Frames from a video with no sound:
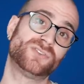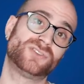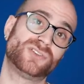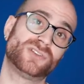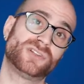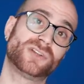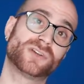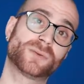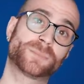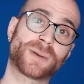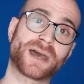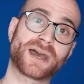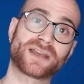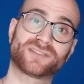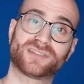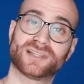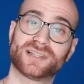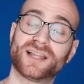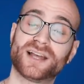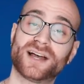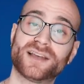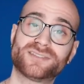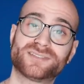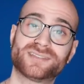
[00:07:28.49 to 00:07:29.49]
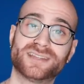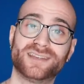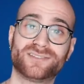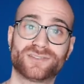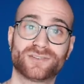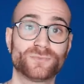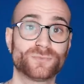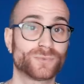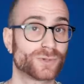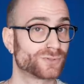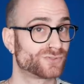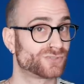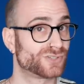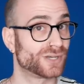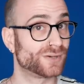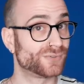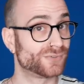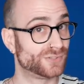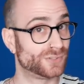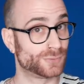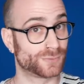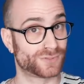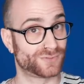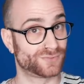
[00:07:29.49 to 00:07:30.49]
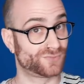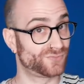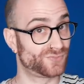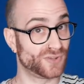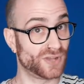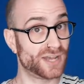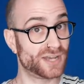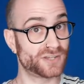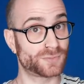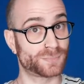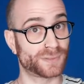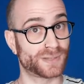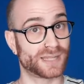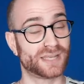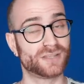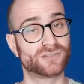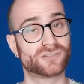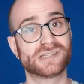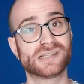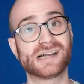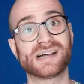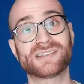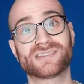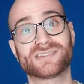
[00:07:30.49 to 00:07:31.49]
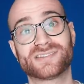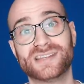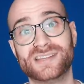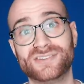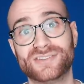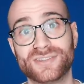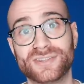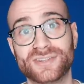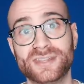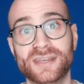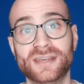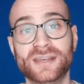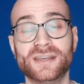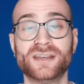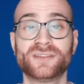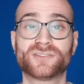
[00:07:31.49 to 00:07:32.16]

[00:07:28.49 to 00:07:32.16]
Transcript: Do you look back to last season? Well, Chelsea were in 3rd place last season,